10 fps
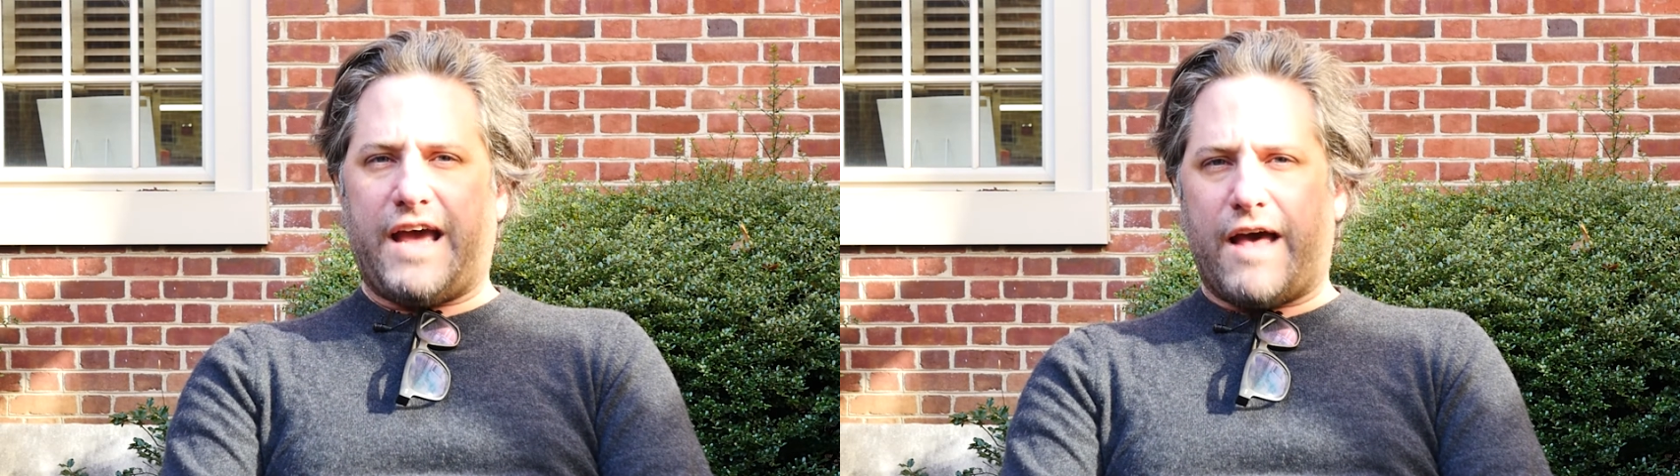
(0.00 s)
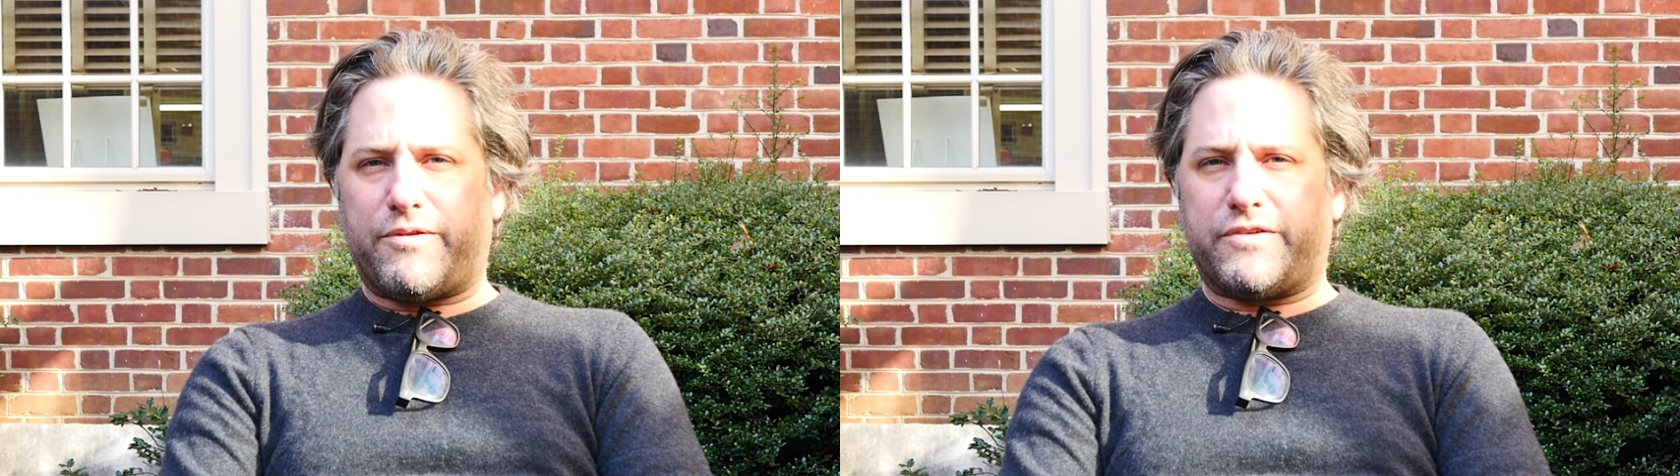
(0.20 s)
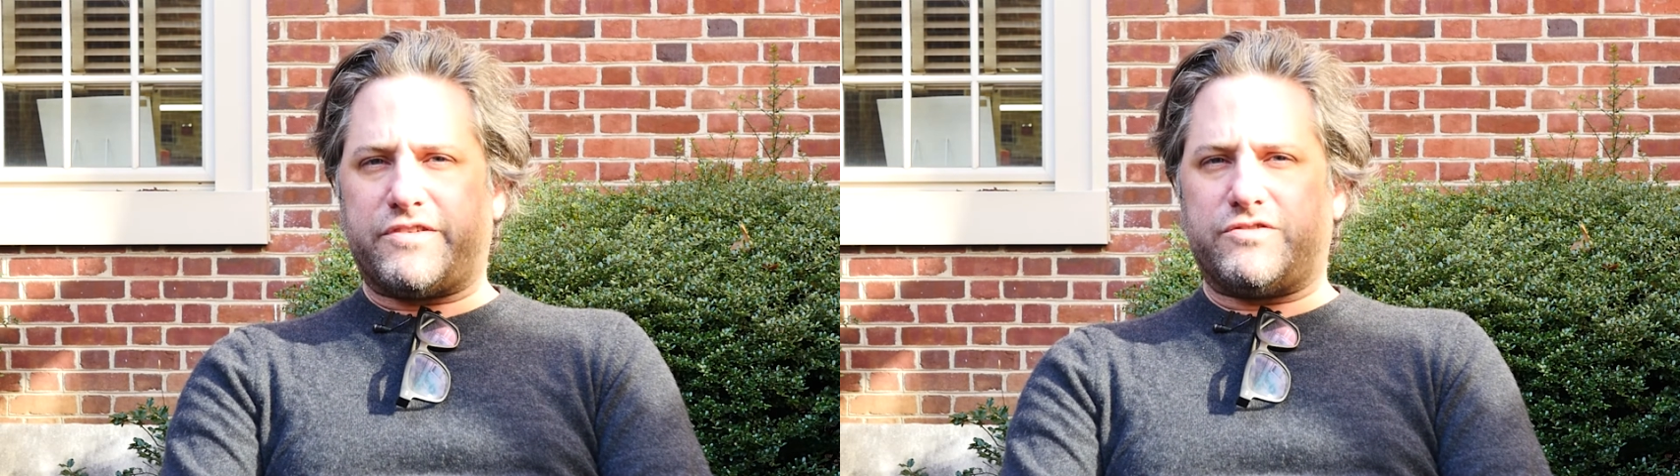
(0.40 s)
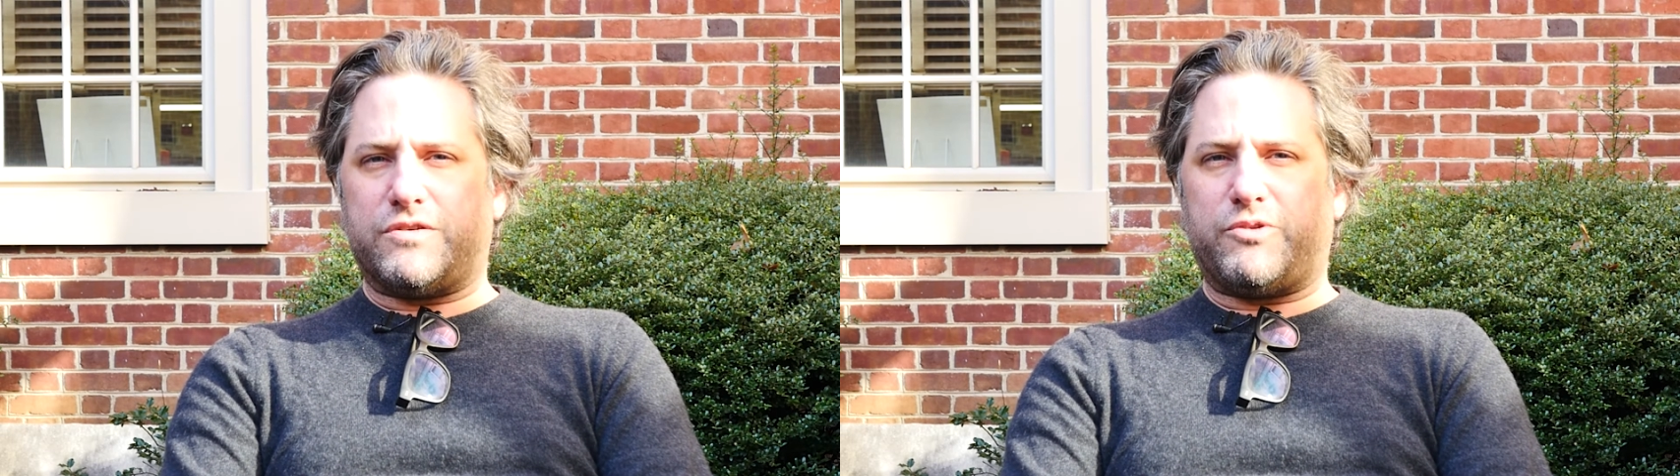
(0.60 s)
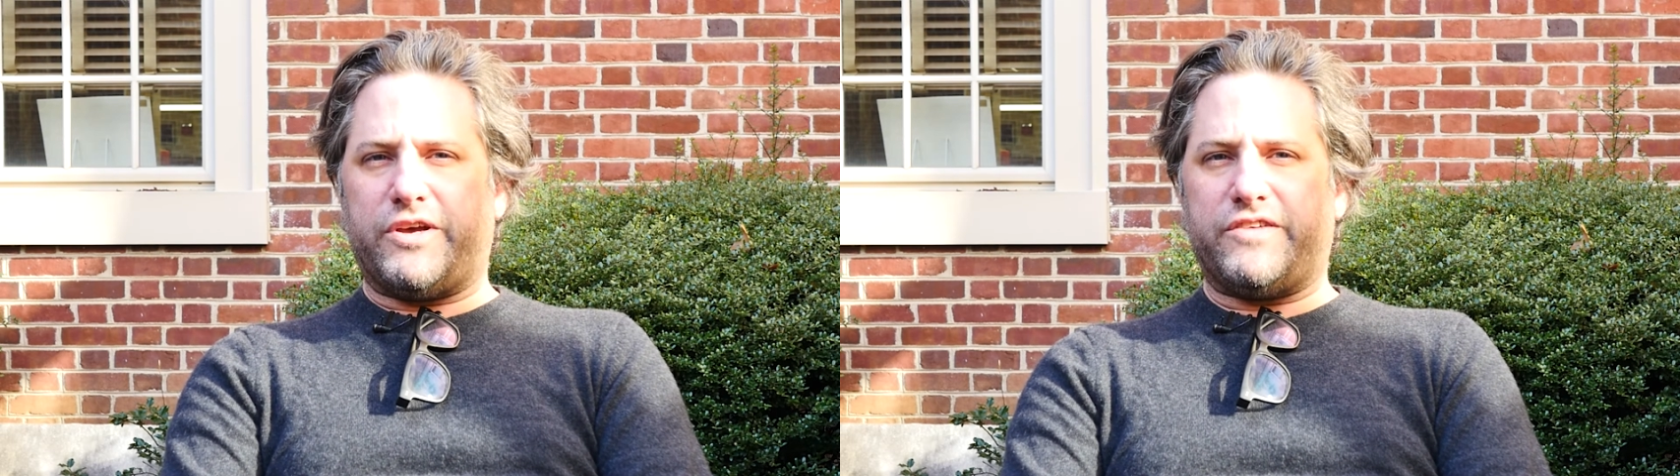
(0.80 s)
Catholics that
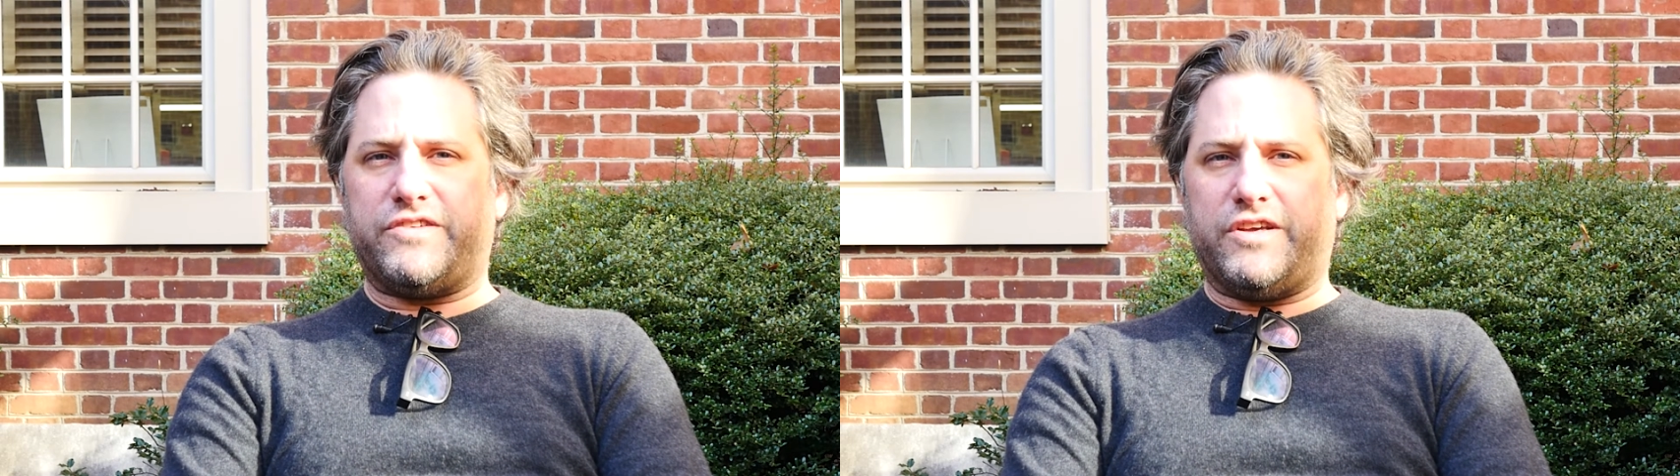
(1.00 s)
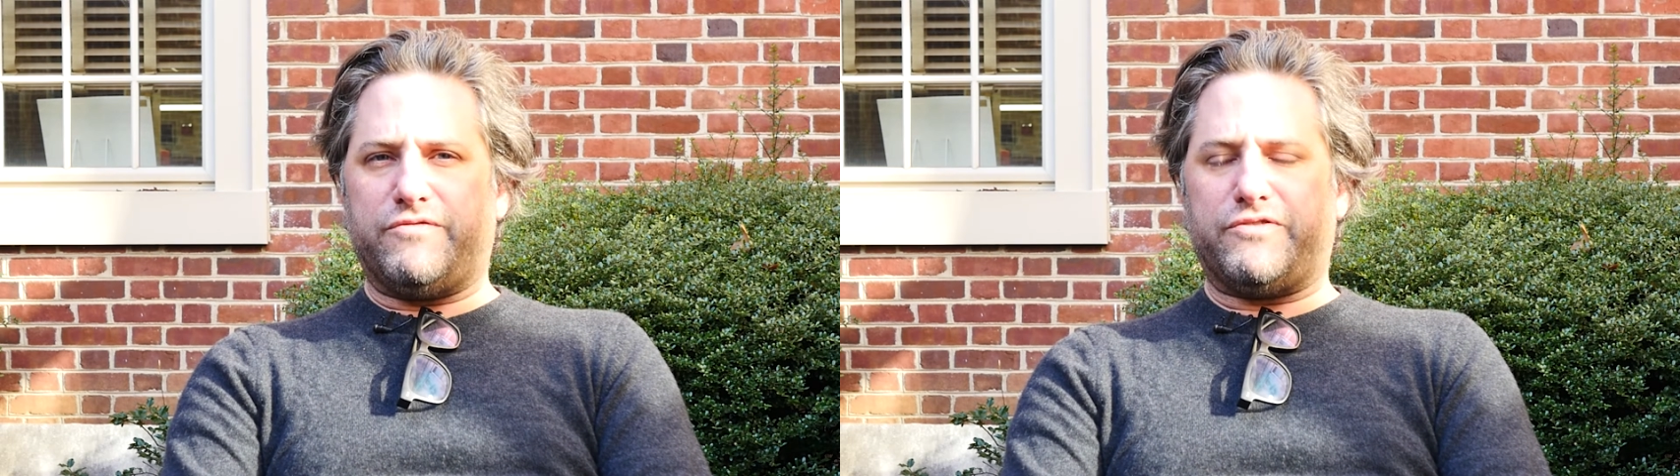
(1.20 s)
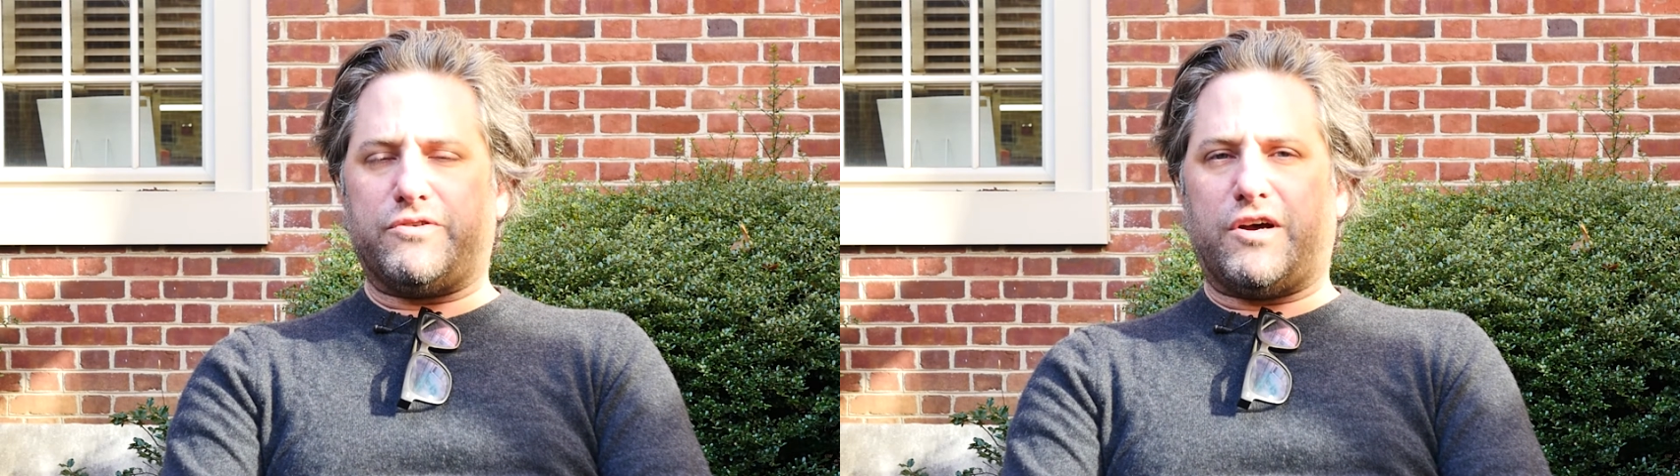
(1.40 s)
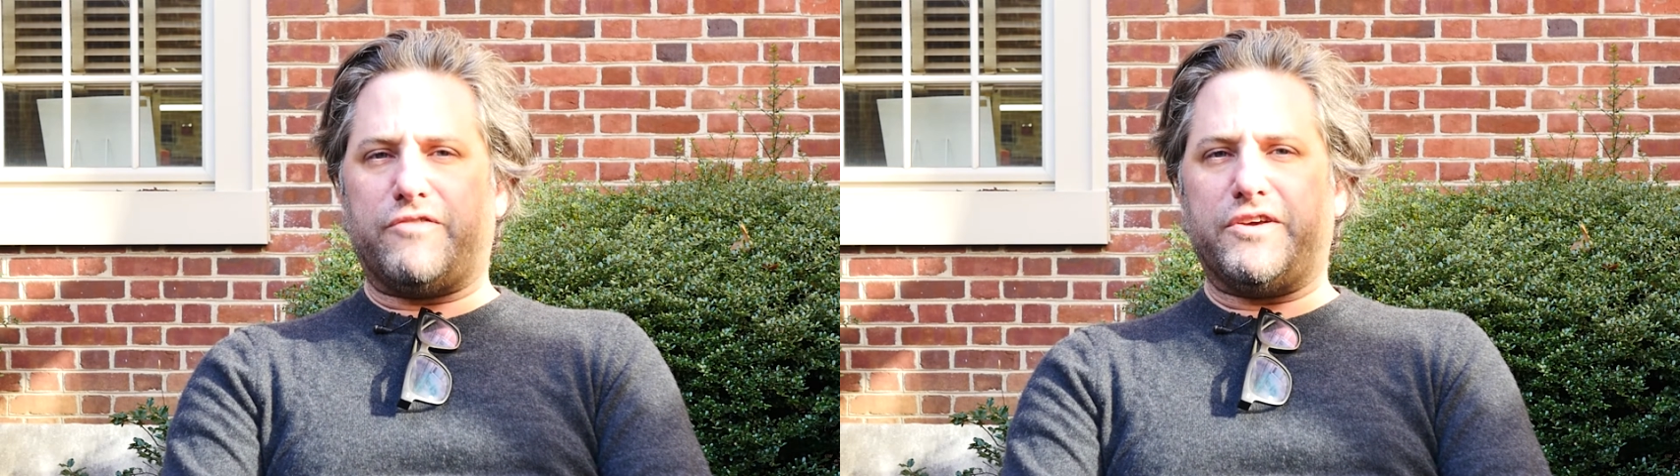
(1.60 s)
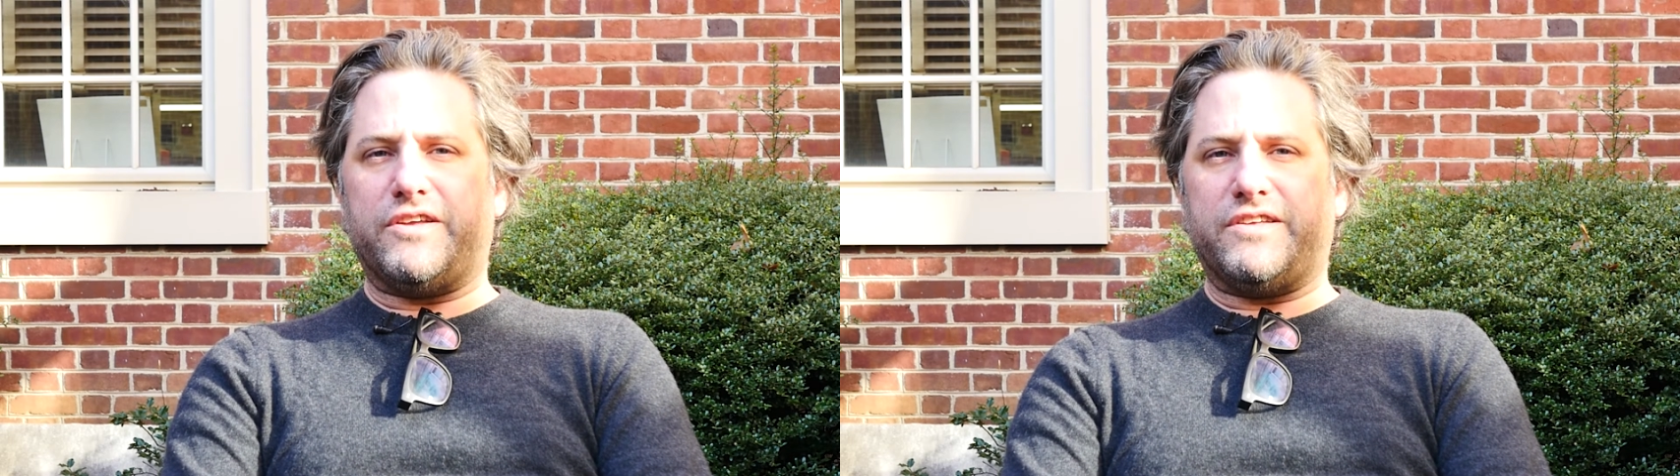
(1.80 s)
took place in Philadelphia